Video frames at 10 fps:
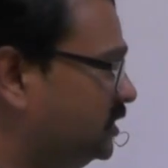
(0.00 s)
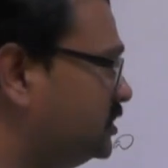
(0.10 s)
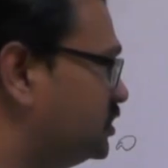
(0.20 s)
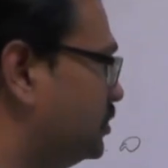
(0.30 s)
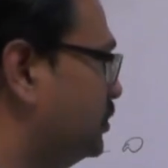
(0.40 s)

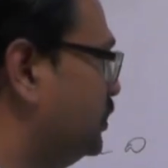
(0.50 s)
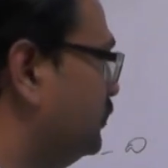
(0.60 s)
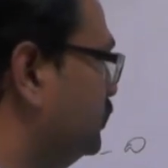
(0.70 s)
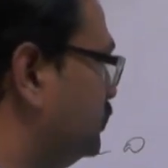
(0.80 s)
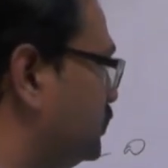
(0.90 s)
instability
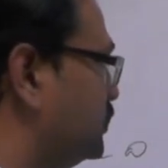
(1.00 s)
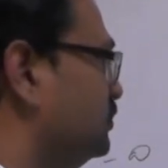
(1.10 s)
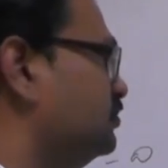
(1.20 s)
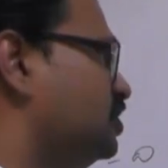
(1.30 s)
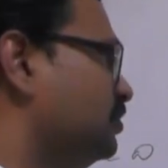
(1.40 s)
of the
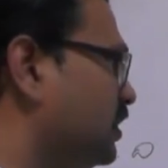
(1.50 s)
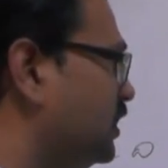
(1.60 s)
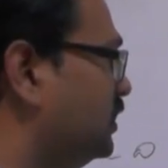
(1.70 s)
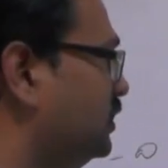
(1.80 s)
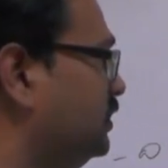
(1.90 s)
system.
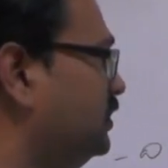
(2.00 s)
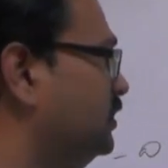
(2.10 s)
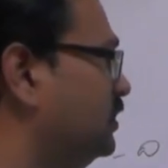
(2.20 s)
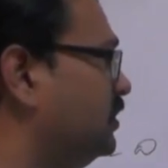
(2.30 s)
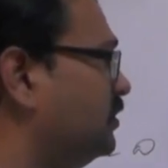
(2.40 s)
Similarly,
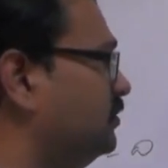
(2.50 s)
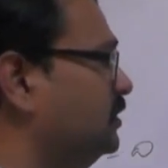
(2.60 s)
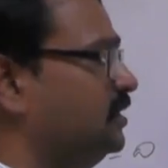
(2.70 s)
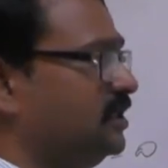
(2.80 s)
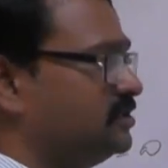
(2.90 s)
here
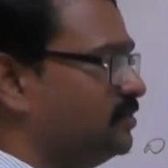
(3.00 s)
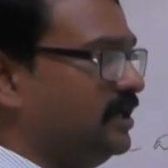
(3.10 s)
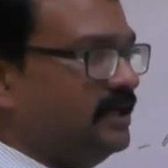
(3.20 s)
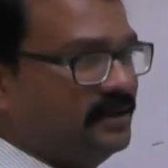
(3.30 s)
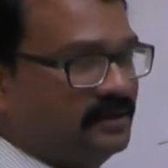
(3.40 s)
in the
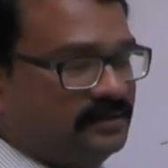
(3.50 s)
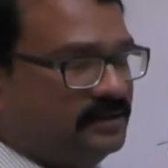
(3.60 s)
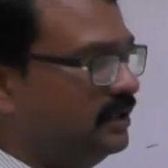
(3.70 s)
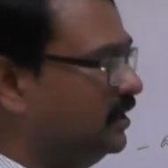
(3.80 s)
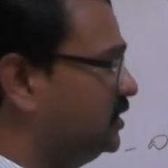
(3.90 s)
S-plane,
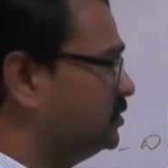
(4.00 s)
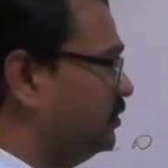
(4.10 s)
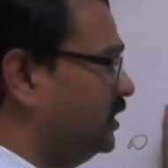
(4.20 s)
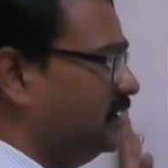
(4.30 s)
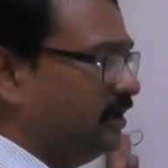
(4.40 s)

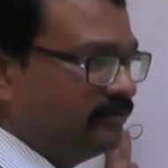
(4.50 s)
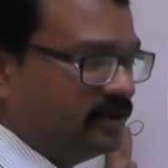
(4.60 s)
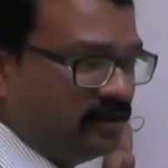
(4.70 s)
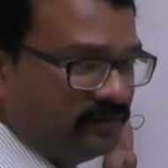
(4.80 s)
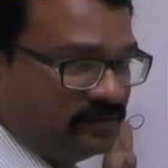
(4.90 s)
left half
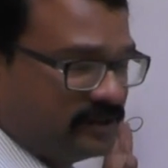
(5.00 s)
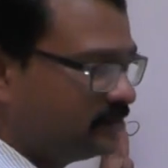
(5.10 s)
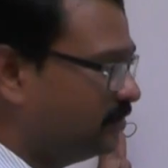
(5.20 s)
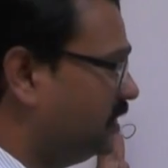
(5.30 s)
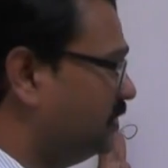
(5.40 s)
of
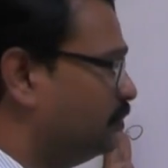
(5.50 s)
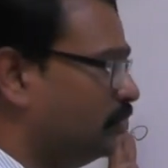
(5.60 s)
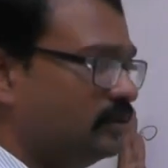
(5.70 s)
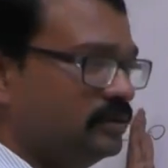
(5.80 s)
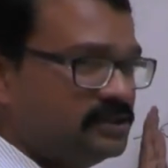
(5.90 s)
S-plane,
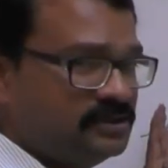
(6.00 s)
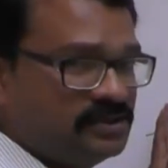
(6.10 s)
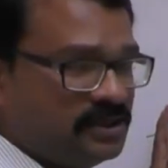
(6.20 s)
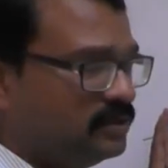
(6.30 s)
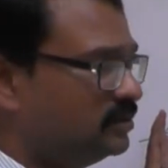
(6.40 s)
poles and
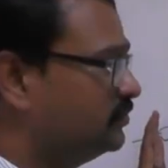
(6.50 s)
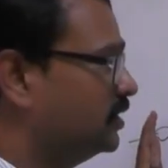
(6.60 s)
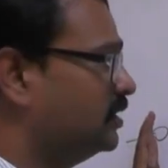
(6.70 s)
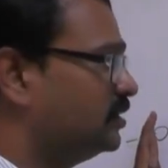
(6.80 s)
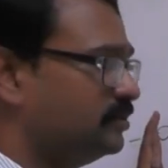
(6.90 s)
zeros
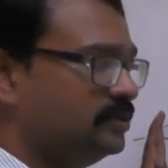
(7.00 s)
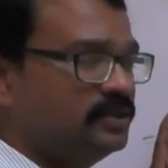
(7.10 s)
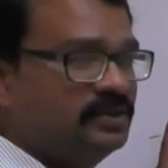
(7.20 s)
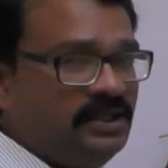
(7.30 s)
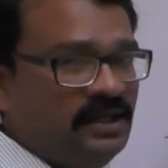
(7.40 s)
will contribute
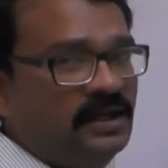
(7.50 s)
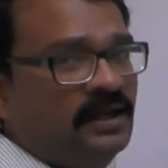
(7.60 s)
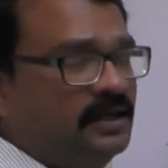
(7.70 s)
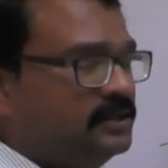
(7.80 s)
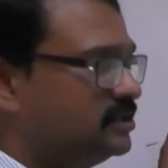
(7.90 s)
to the
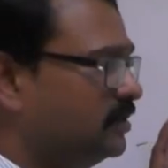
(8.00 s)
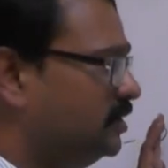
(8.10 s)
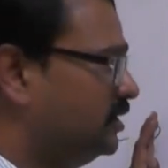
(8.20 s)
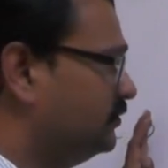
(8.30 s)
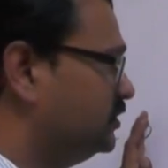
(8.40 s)

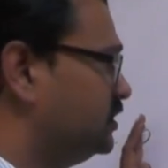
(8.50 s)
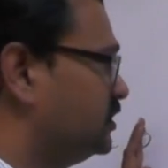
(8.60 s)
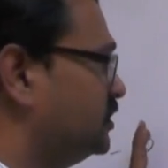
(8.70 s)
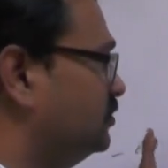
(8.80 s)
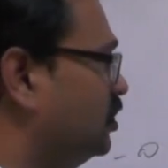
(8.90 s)
stability of the
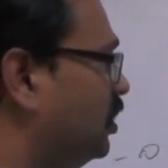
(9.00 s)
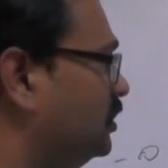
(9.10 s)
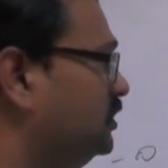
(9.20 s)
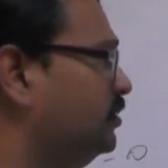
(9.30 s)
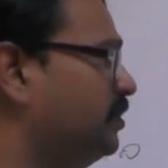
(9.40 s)
system.
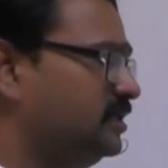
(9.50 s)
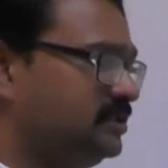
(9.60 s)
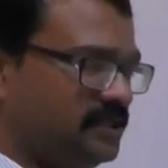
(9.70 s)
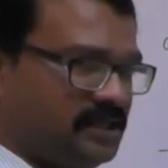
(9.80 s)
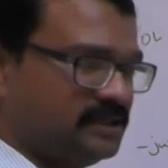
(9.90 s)
On the
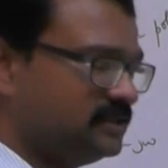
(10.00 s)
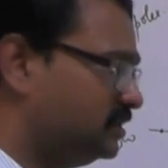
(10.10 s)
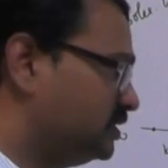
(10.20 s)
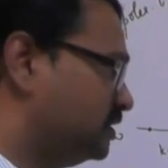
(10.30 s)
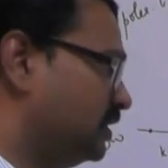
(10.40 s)
imaginary
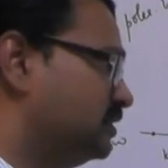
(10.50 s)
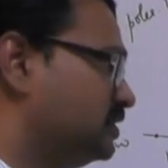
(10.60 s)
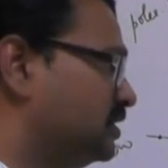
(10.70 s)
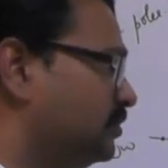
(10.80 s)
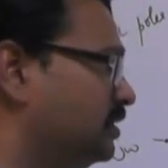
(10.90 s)
axis,
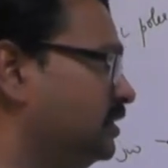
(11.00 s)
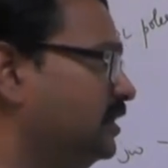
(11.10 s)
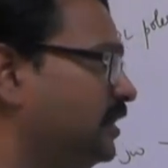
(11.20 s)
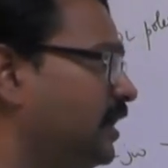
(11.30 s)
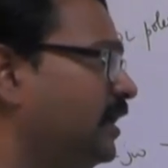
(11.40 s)

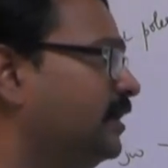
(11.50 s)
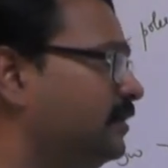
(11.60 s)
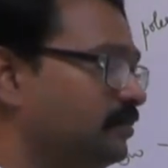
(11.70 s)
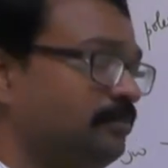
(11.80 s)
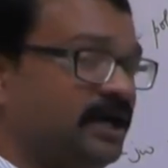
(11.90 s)
instability,
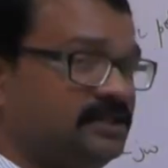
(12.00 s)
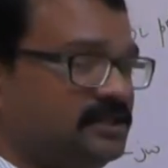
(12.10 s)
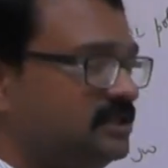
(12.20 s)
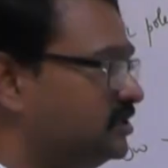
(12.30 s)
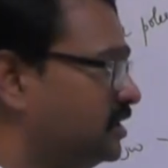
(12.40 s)
and
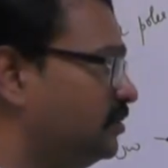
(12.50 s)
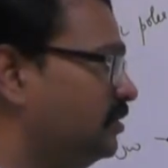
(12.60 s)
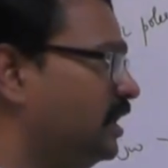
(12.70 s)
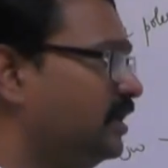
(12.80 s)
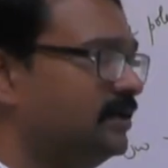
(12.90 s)
marginally
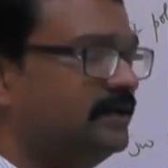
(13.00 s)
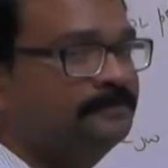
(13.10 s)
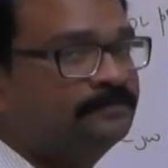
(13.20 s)
stable, and